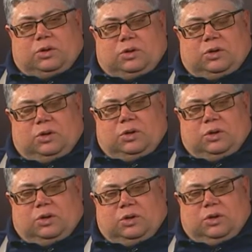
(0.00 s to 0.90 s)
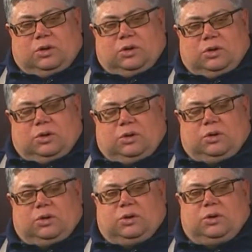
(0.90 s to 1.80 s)
Yes,
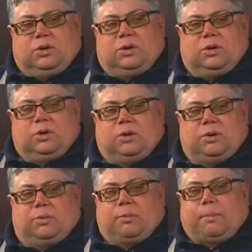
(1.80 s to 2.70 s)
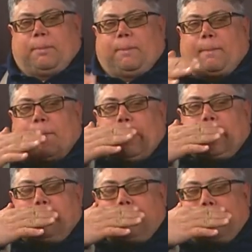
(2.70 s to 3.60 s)
yes. Let's see. Where would I have taken
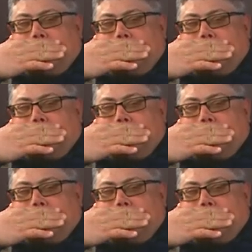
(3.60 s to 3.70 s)
him?